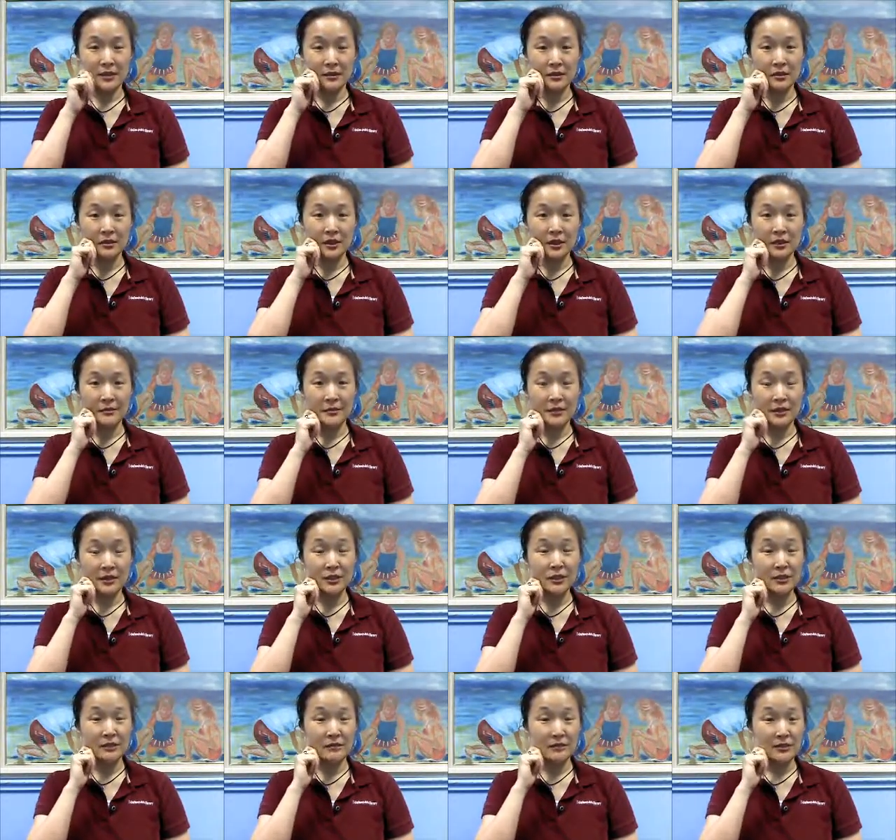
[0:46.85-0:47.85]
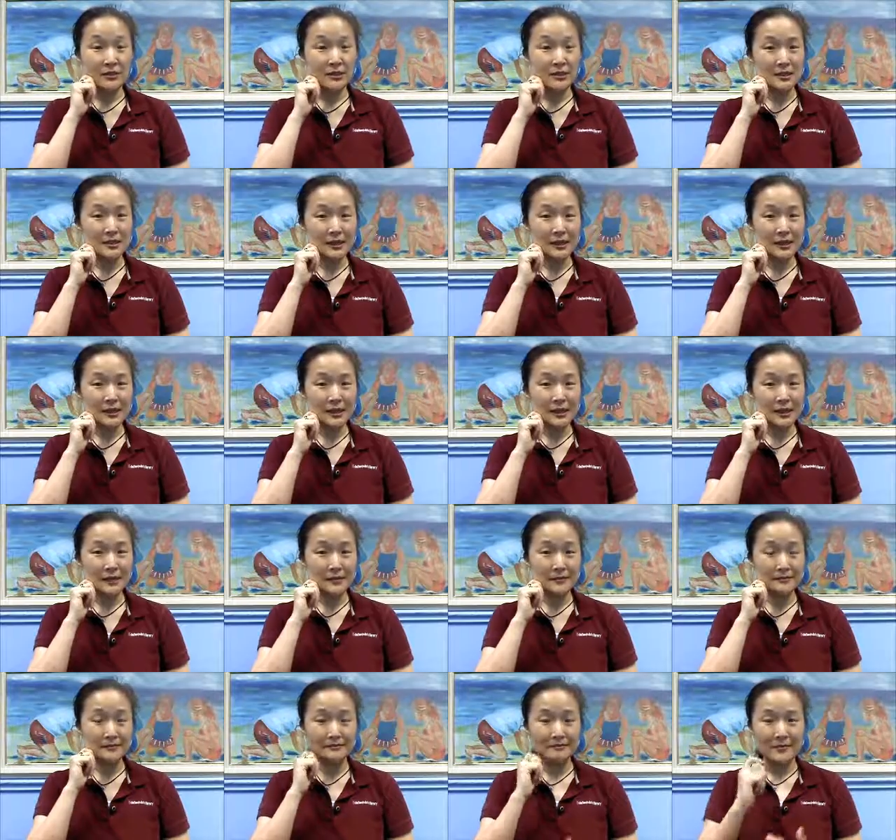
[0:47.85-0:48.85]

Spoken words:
and just kind of pinch it for the skin color.